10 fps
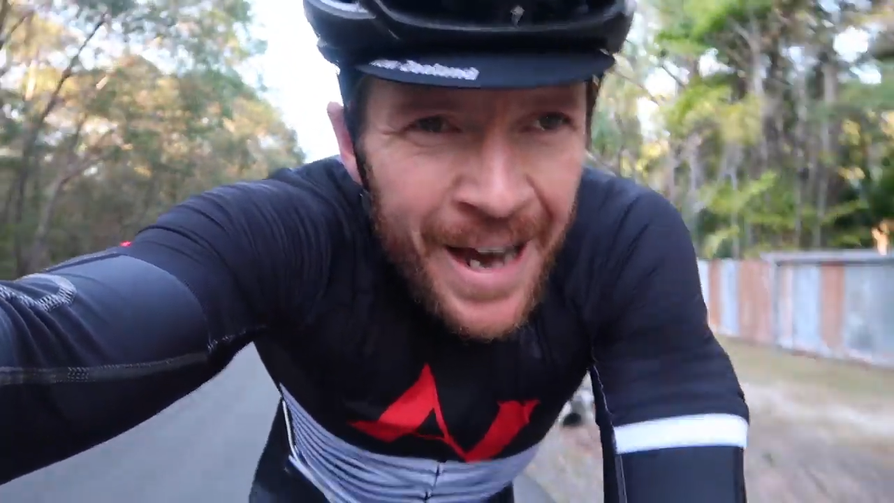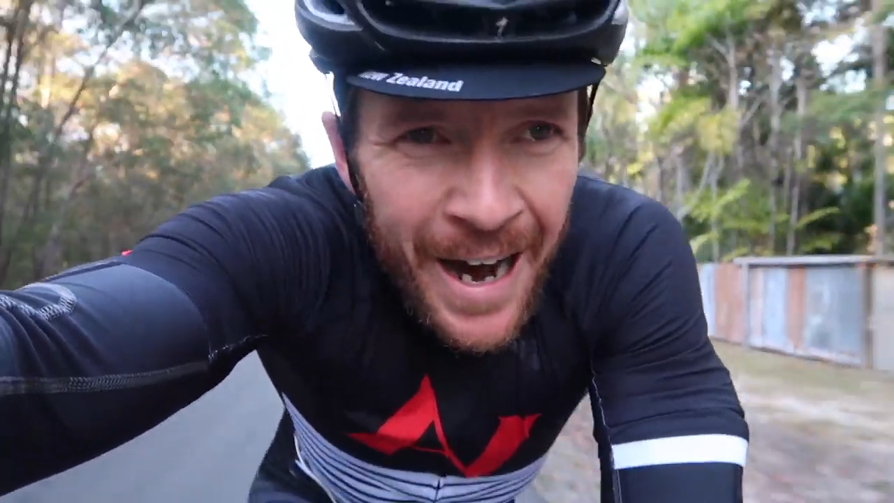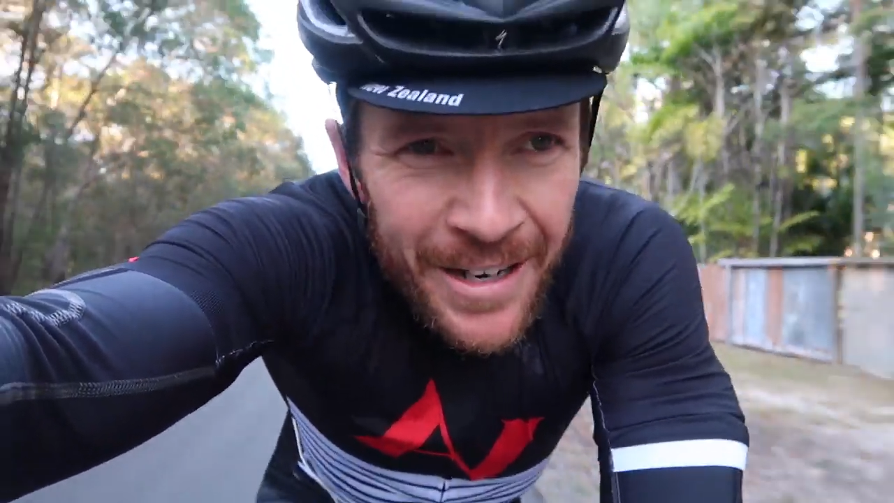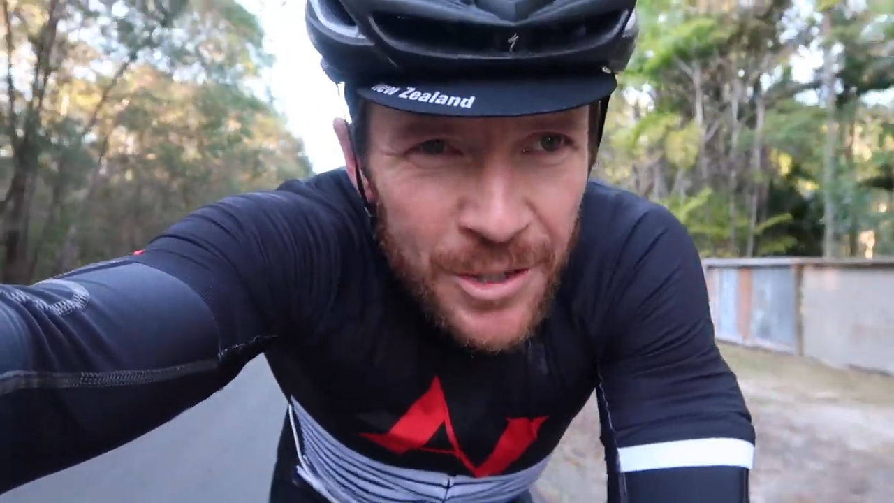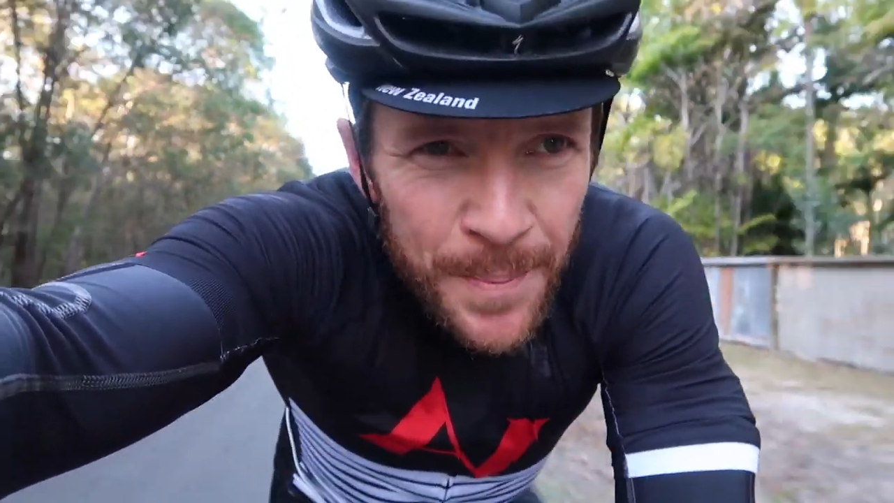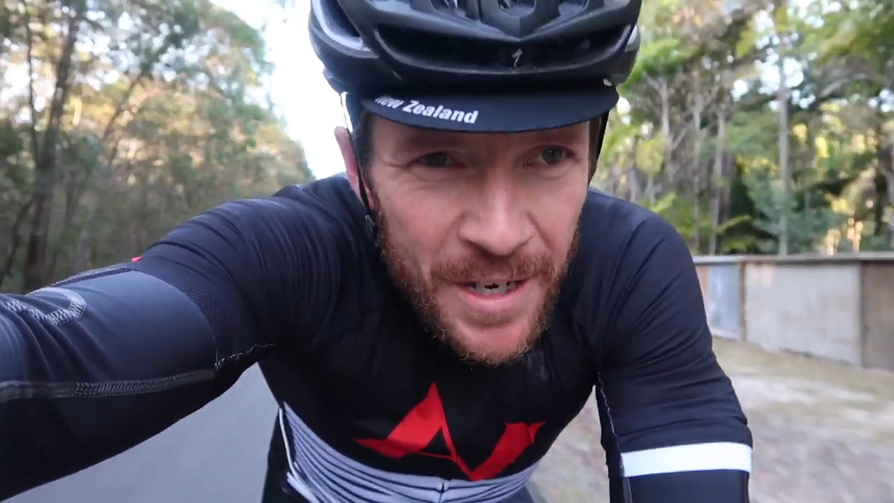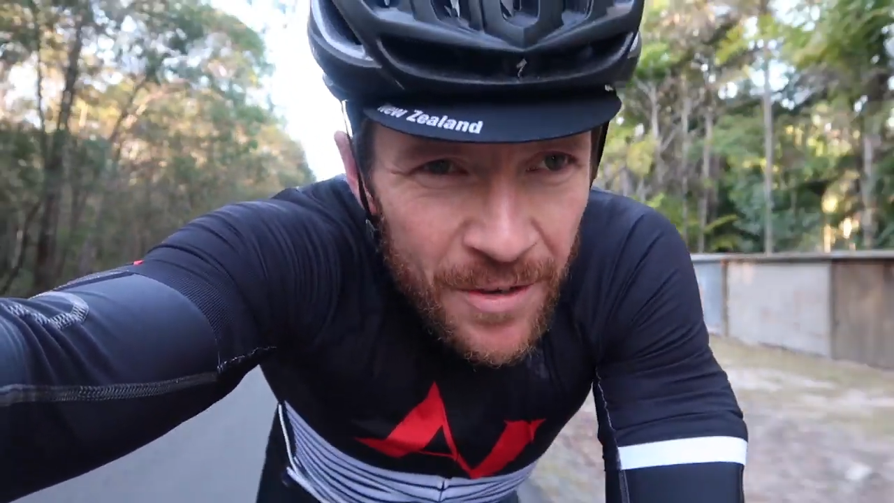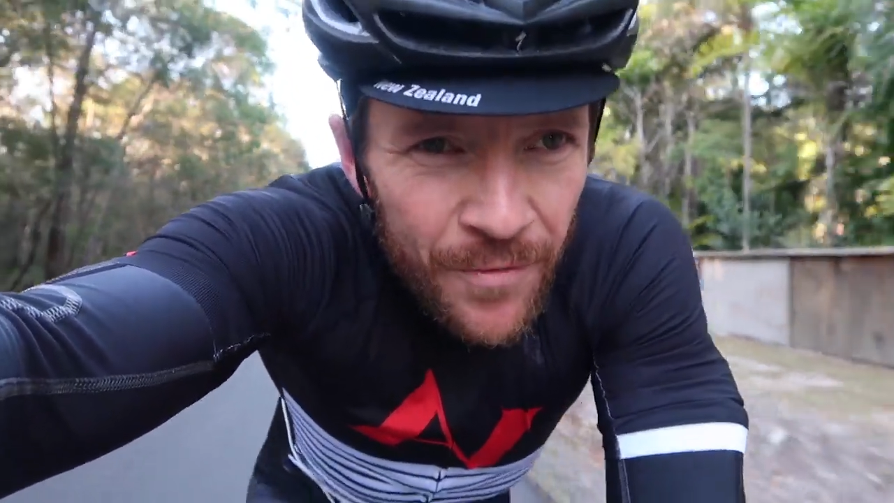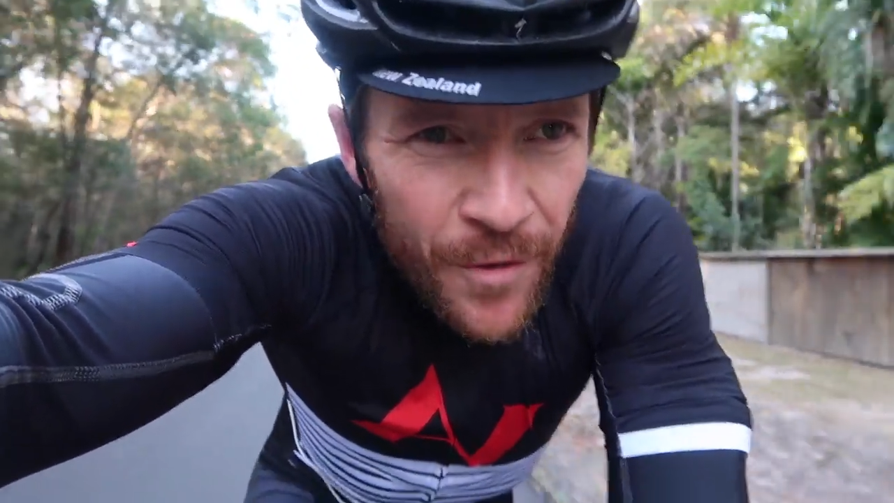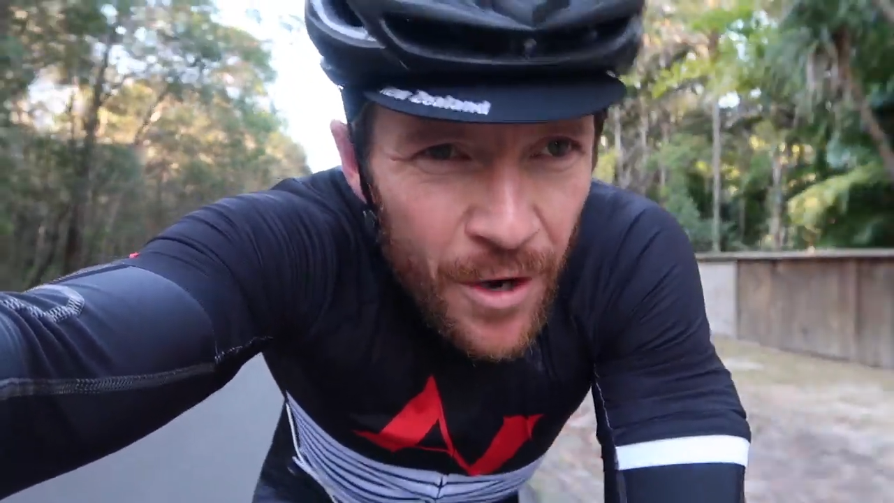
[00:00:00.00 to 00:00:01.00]
are just been
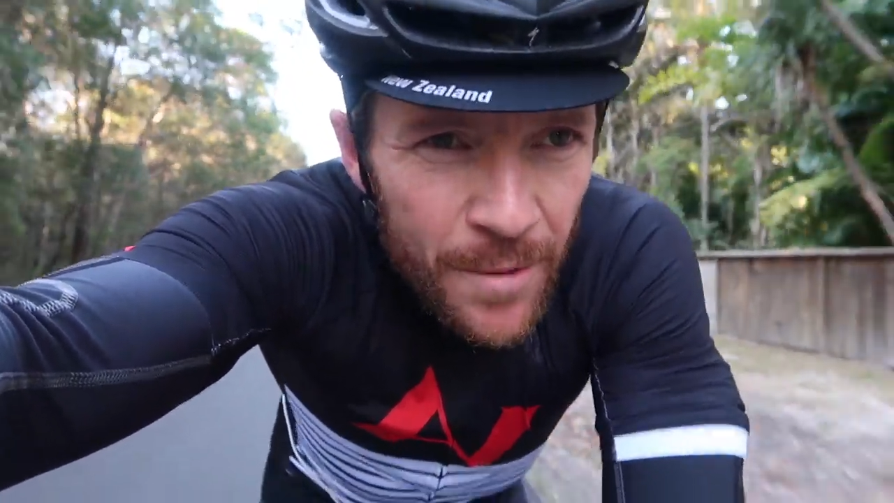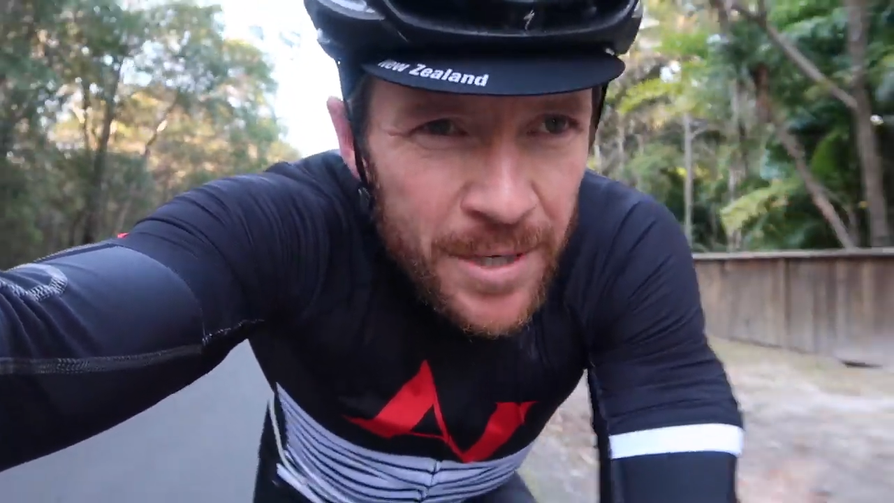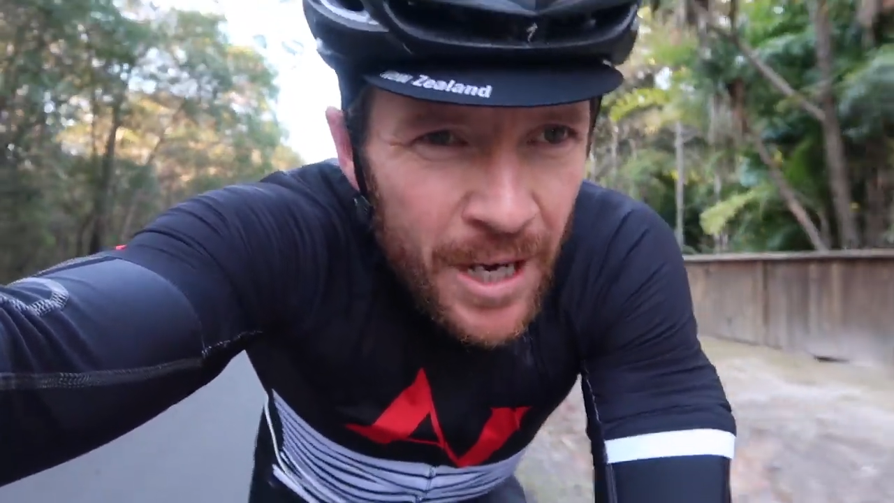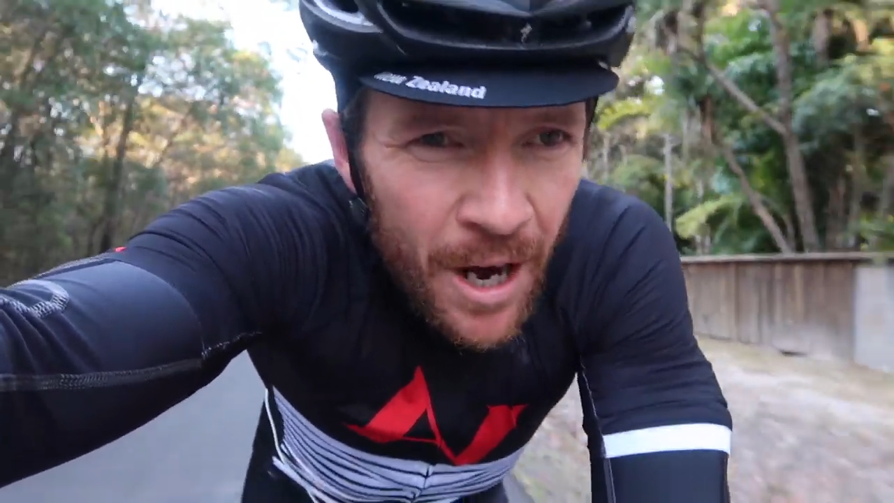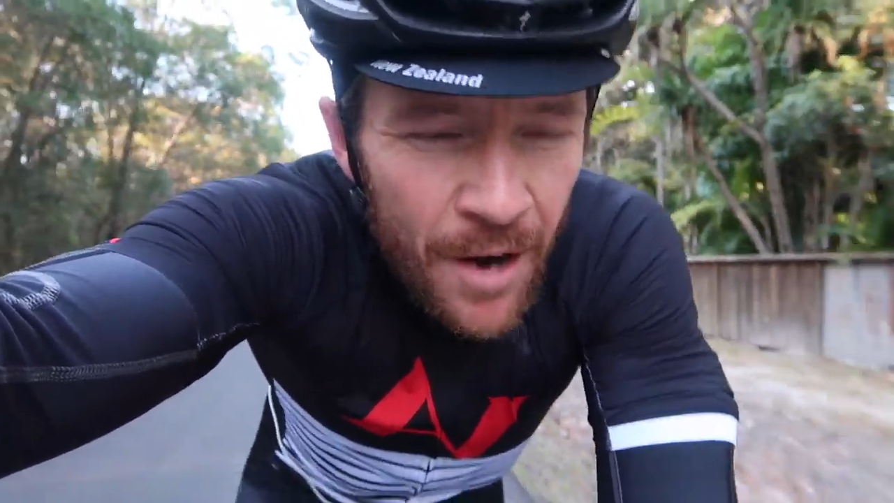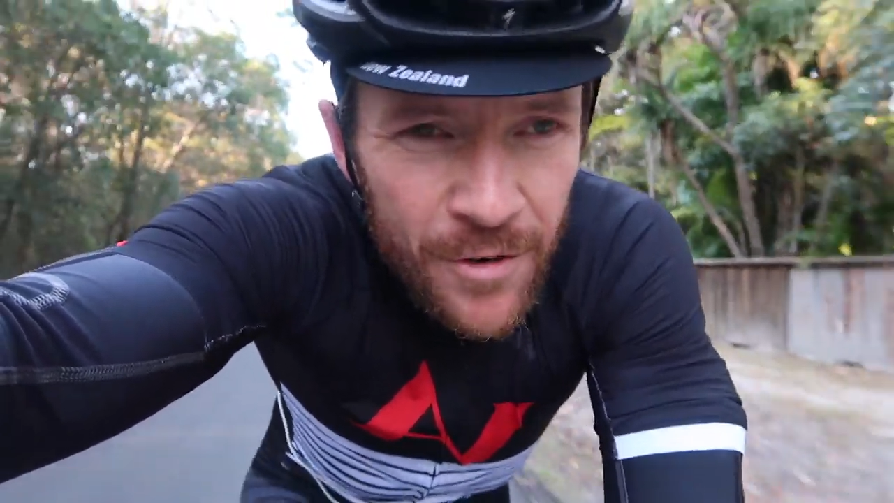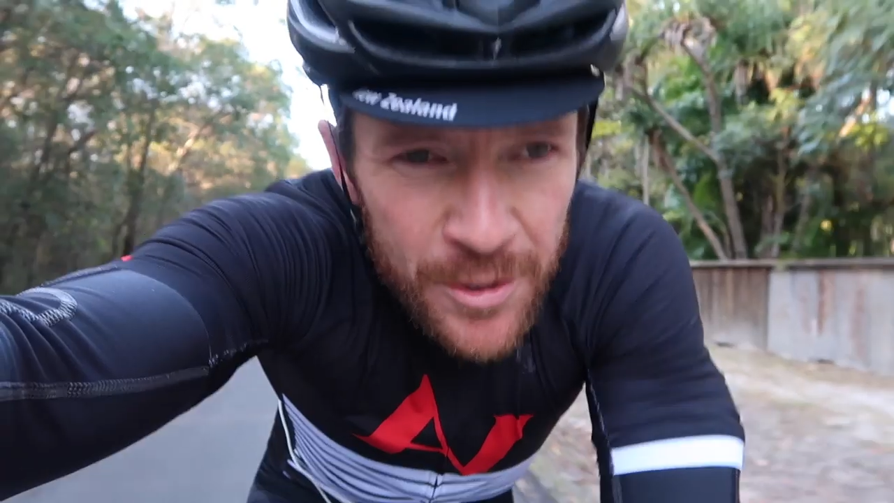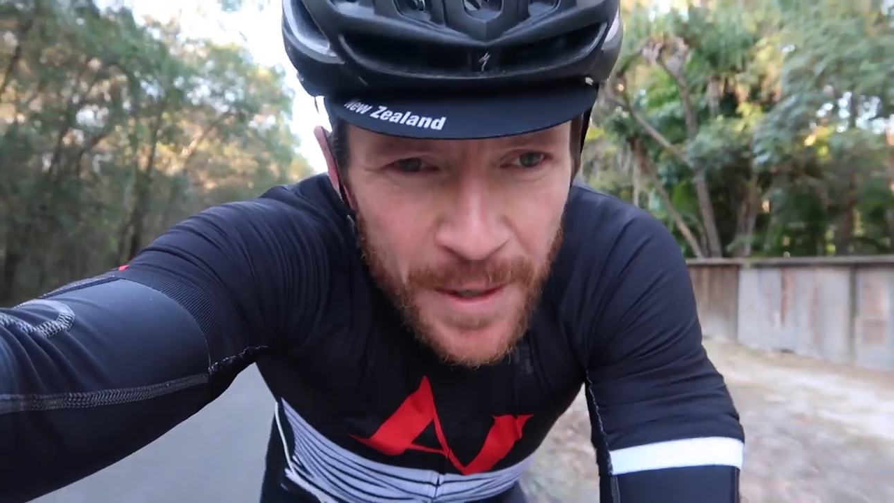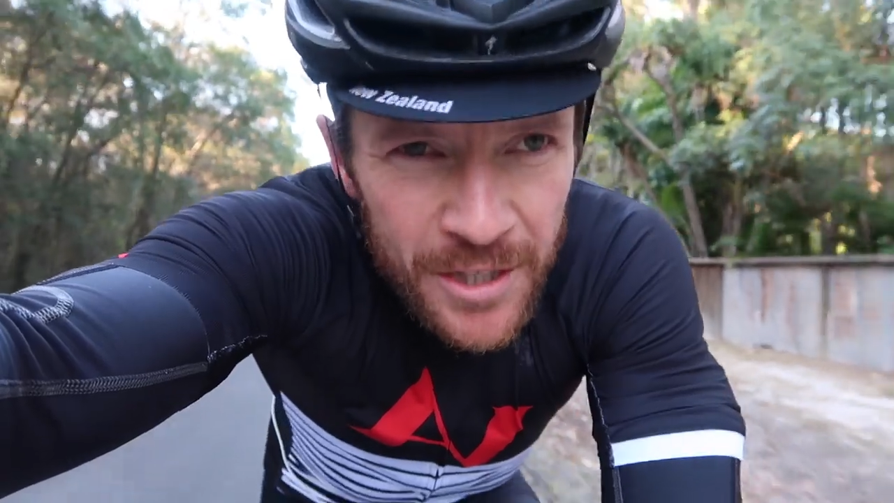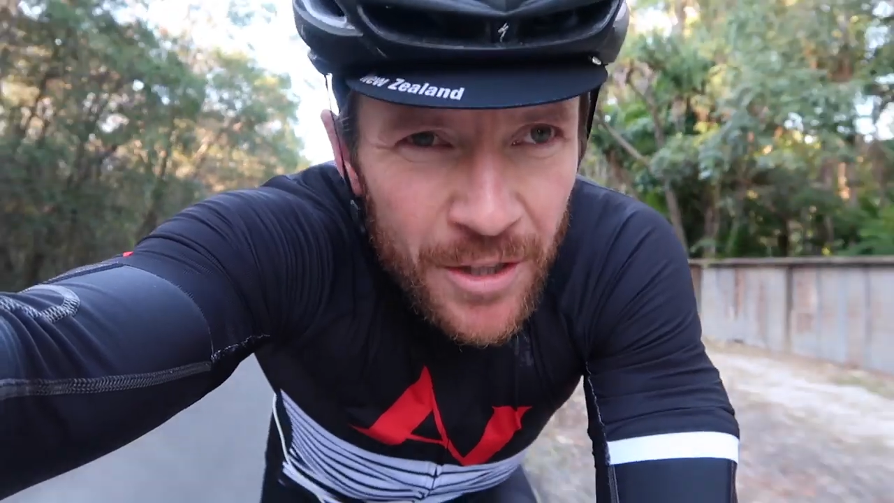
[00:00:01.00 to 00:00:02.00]
confirmed over at
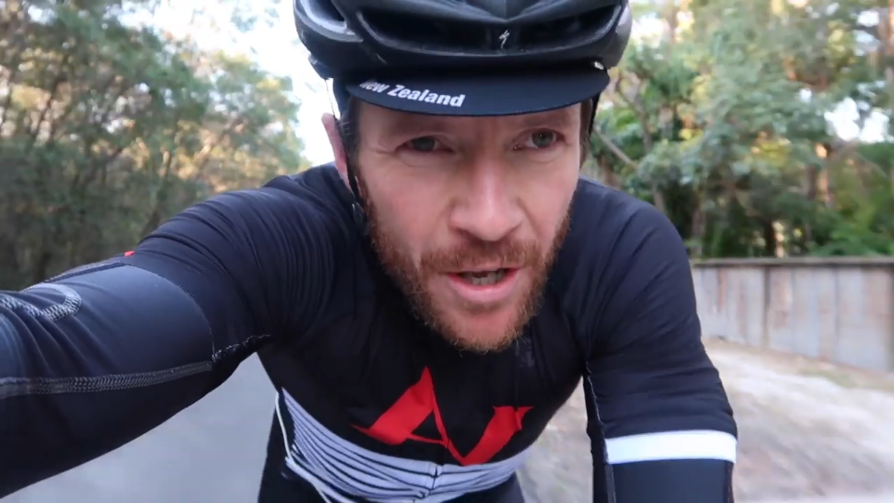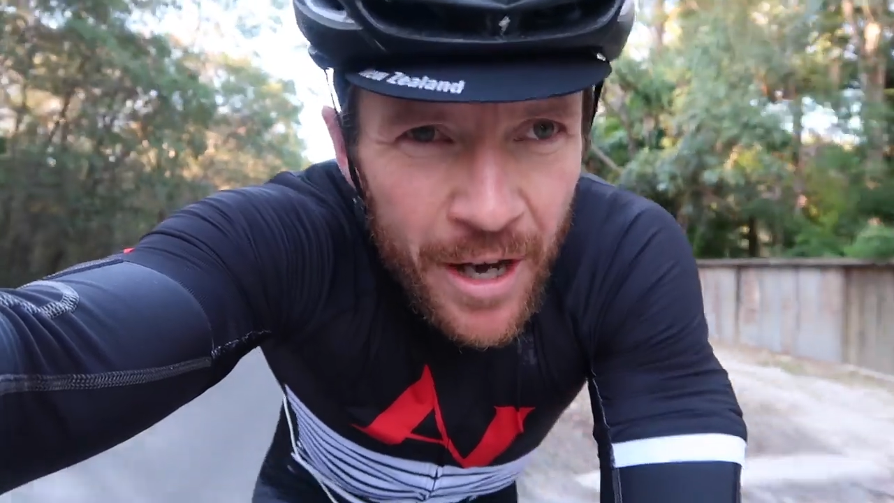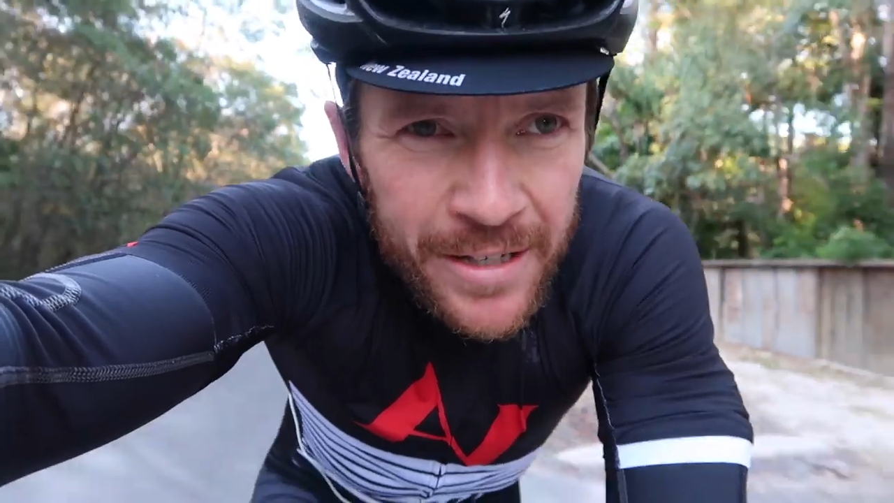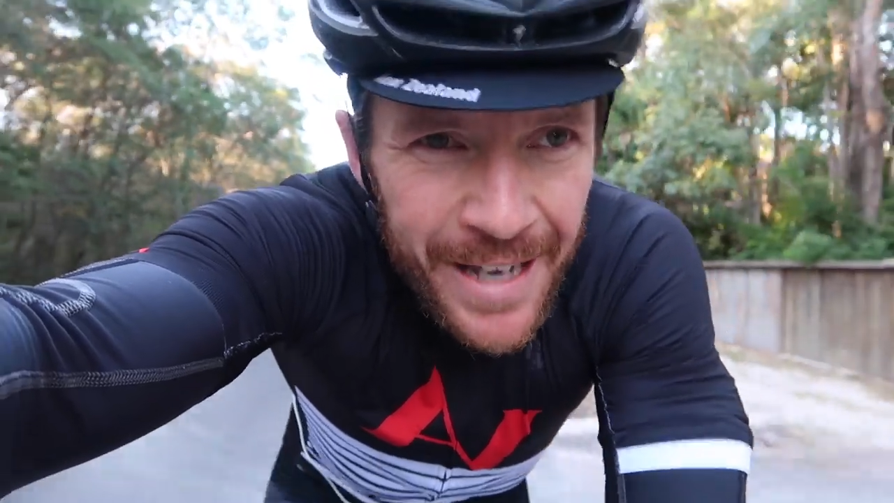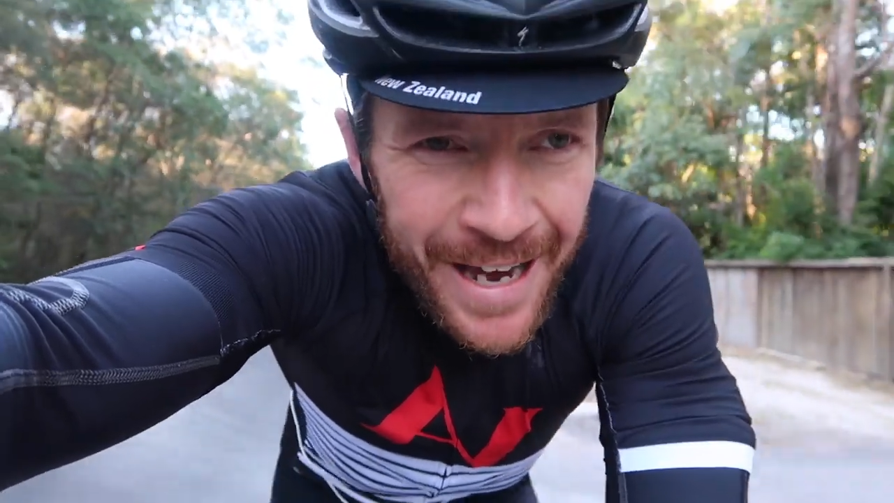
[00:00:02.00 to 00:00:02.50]
Specialized,